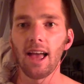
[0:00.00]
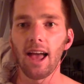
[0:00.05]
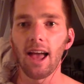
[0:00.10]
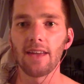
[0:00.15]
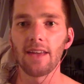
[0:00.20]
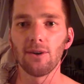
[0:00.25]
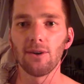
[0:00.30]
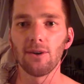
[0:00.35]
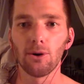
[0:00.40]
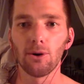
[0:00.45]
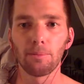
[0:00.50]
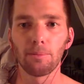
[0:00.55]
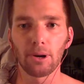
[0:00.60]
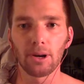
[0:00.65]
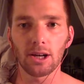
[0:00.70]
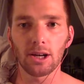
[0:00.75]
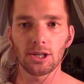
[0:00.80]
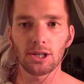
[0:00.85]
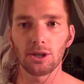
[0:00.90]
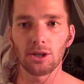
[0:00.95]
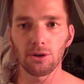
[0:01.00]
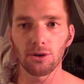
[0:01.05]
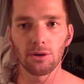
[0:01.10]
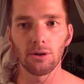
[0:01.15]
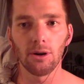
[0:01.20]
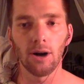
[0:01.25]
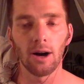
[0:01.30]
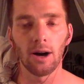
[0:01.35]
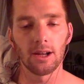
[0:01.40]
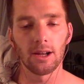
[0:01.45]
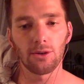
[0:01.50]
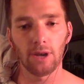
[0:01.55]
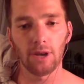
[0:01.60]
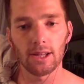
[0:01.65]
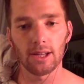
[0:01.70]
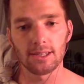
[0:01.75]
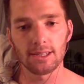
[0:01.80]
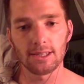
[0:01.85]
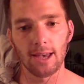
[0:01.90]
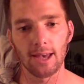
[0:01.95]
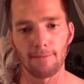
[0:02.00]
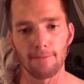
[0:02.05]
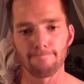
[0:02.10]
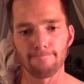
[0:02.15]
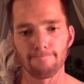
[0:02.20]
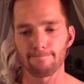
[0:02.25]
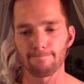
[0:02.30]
and the whole production crew on a grand slam.